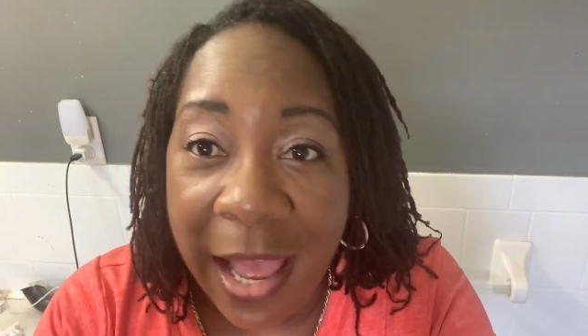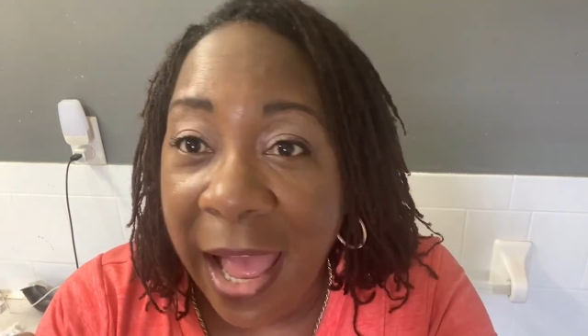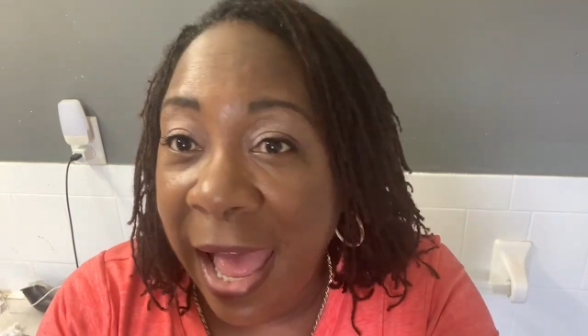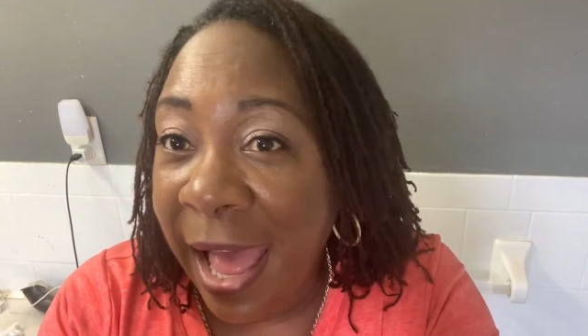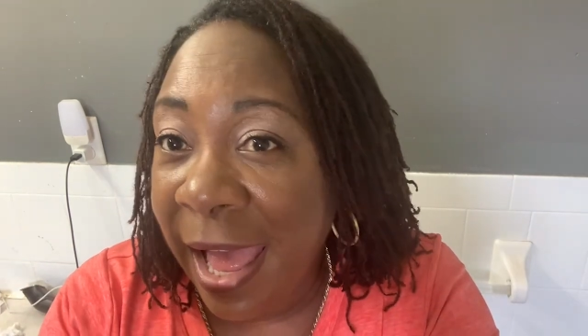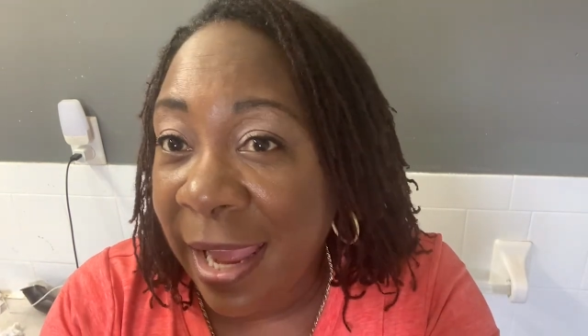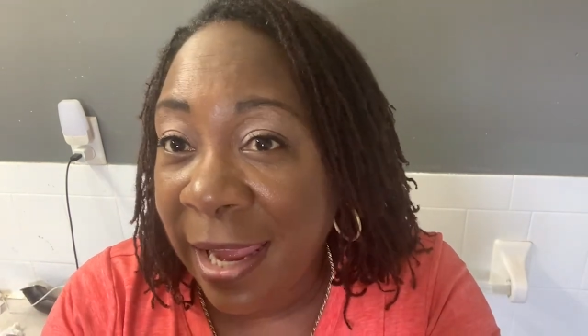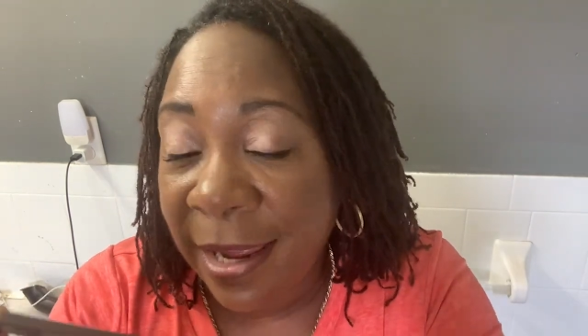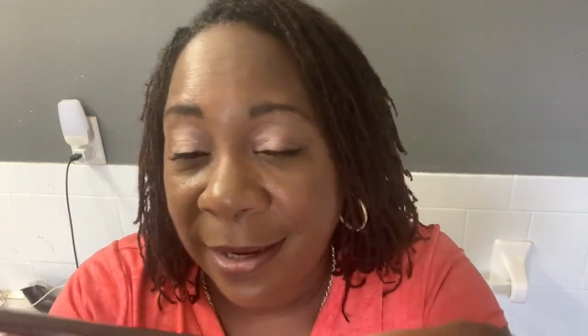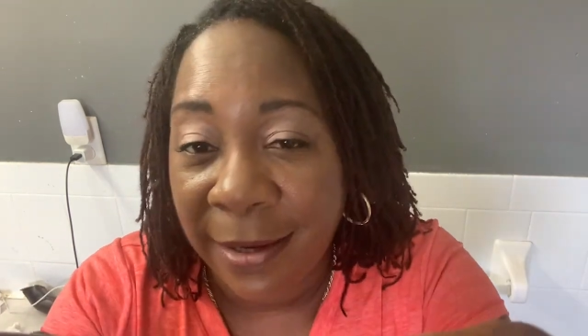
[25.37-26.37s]

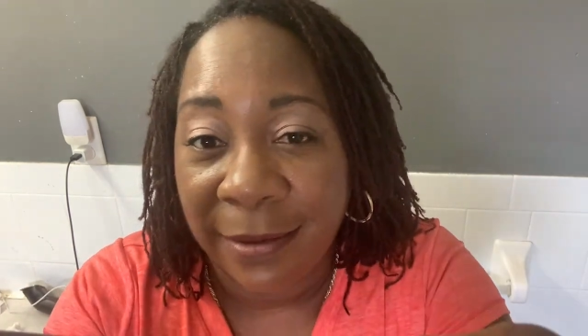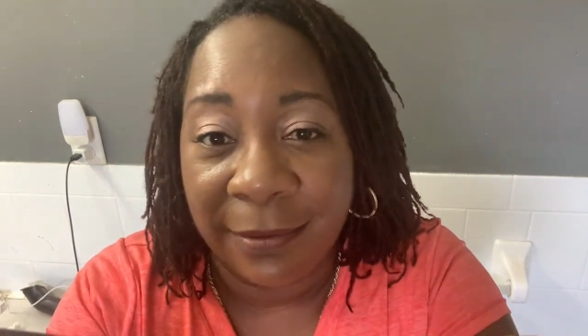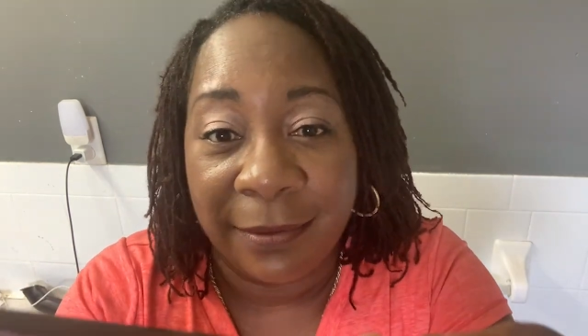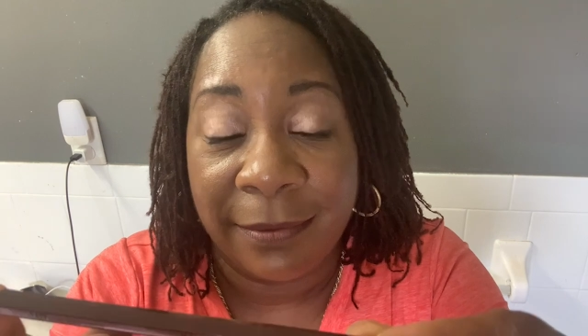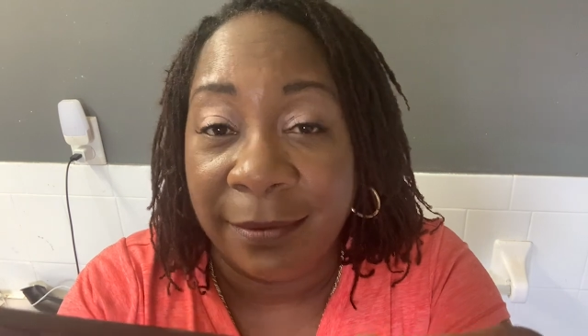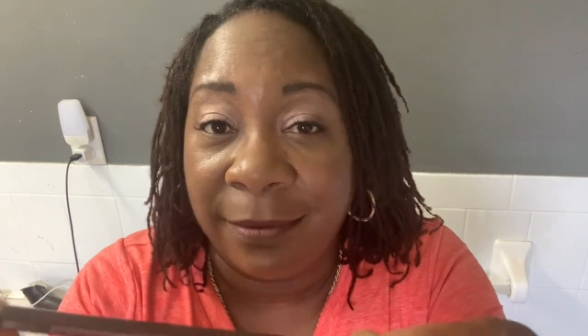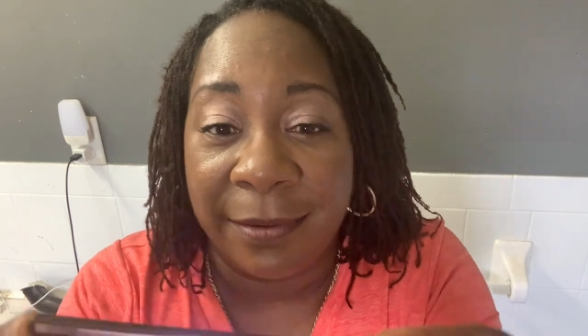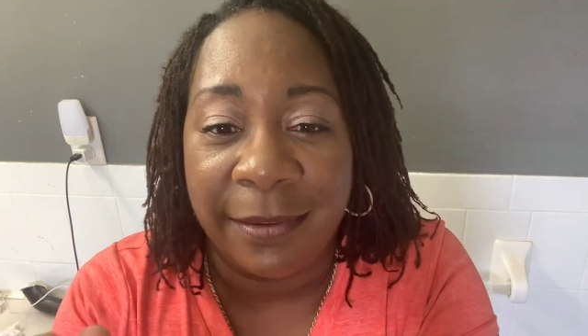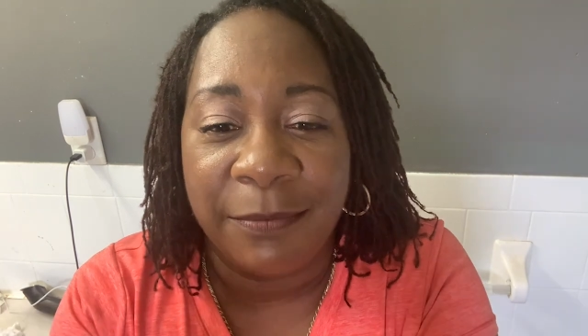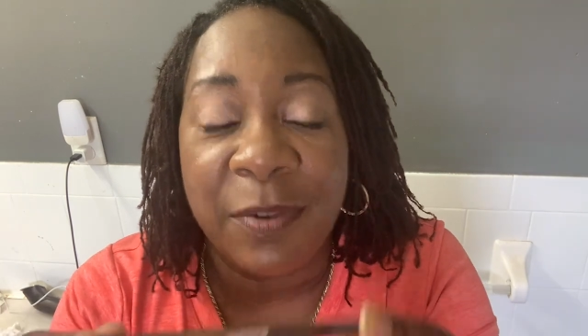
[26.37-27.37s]
I
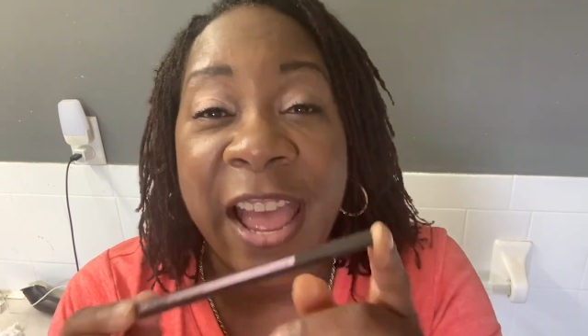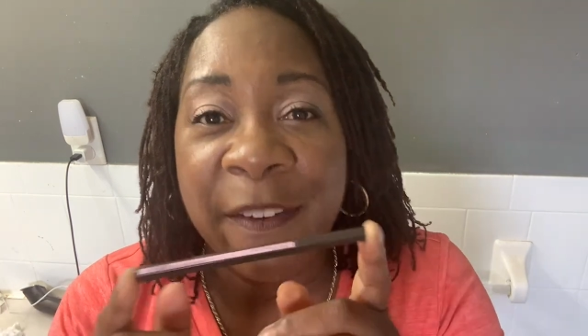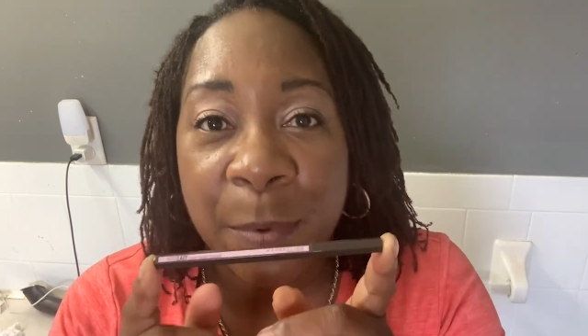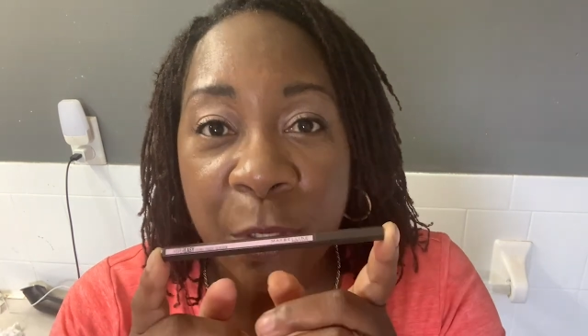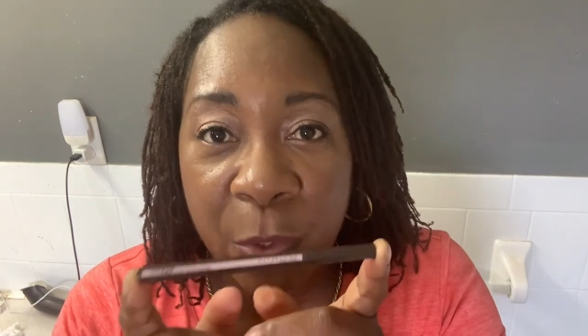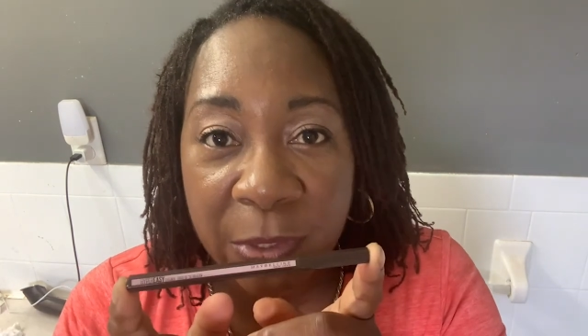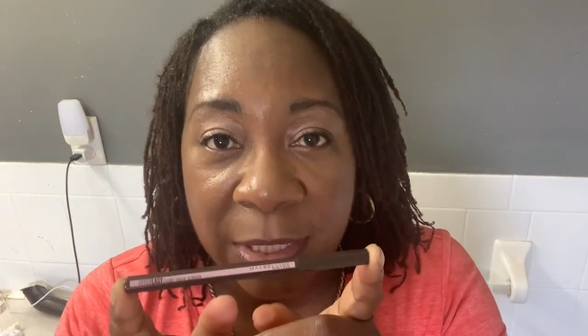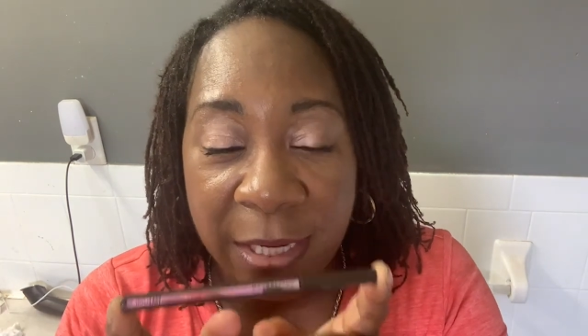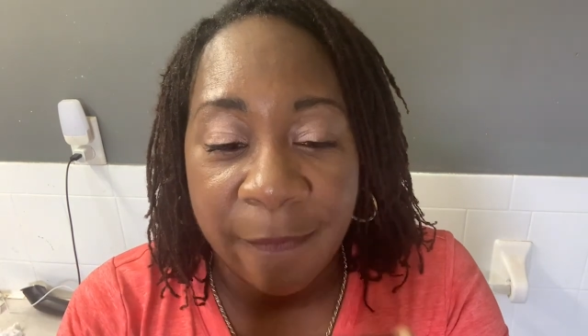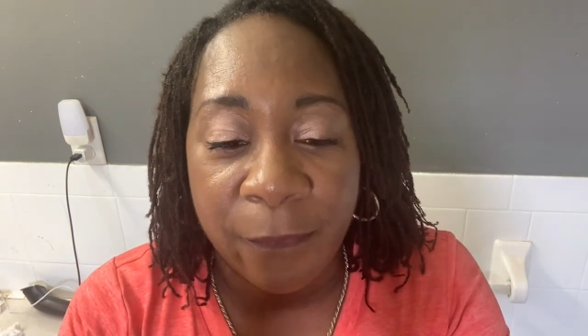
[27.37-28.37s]
have been
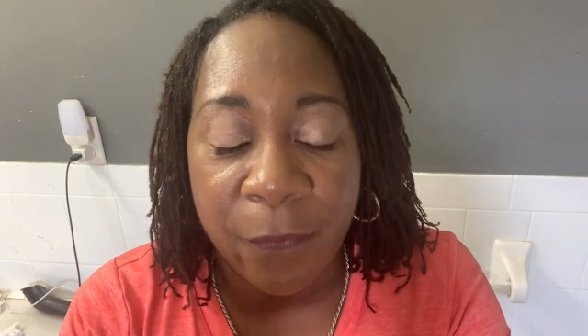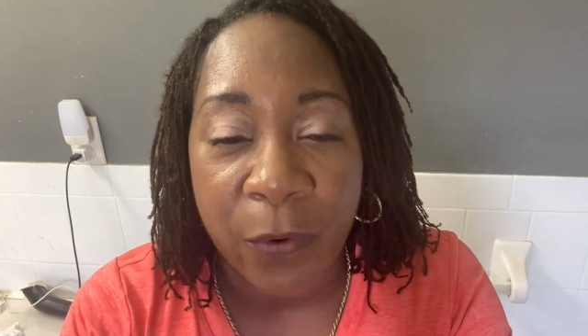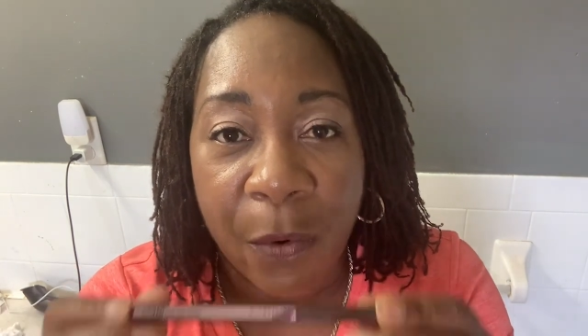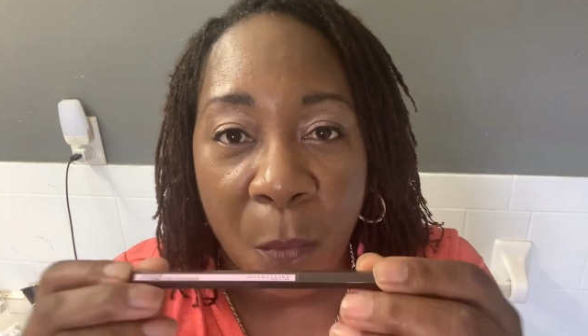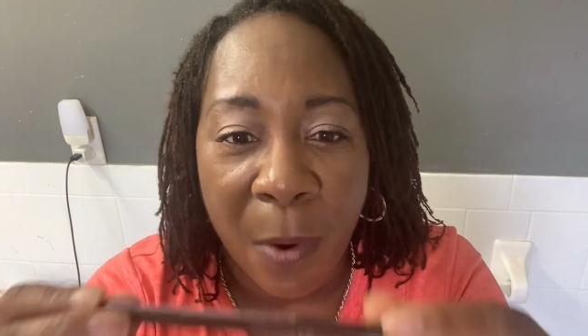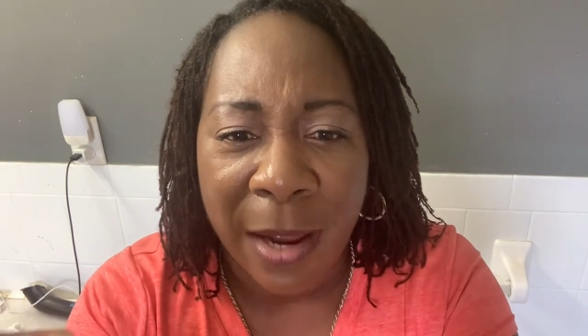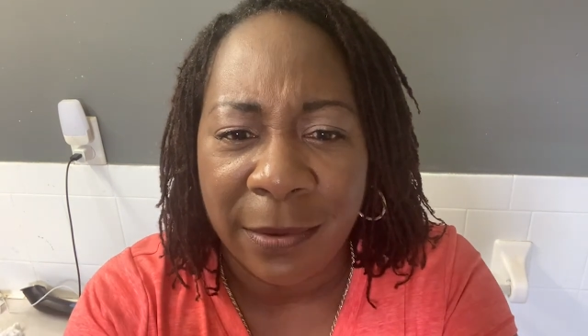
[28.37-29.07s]
using it for a while,